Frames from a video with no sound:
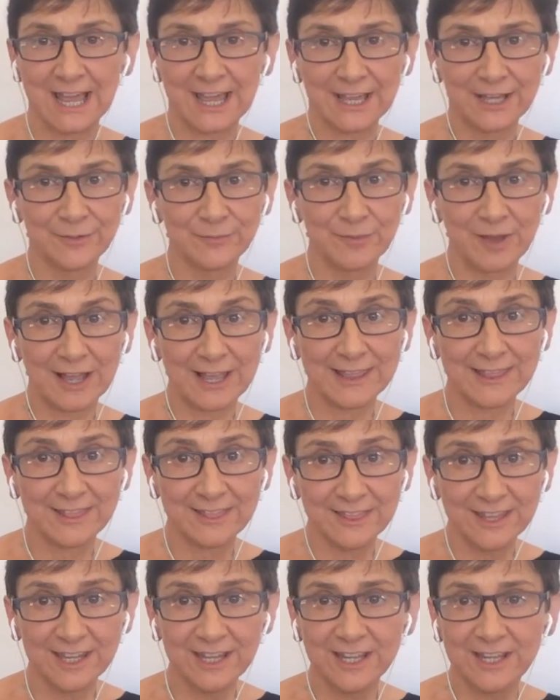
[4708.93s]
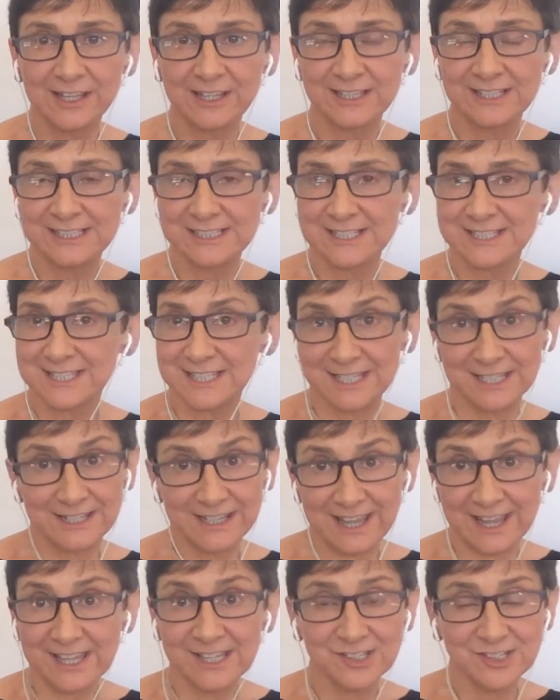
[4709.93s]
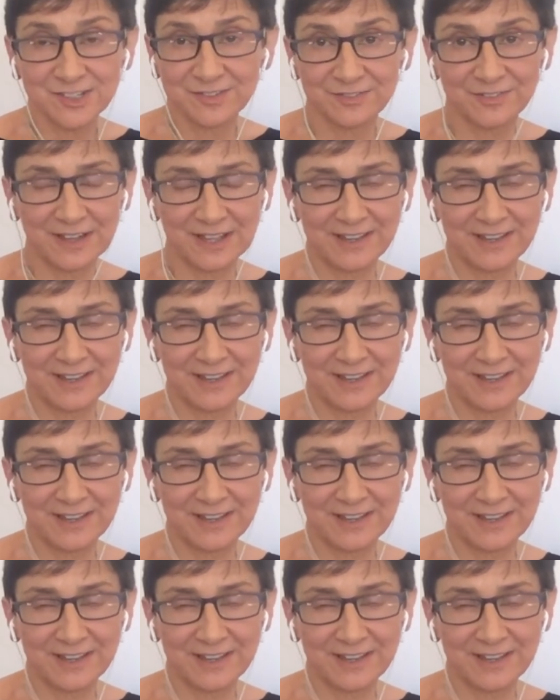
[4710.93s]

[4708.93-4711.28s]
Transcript: I think CDH,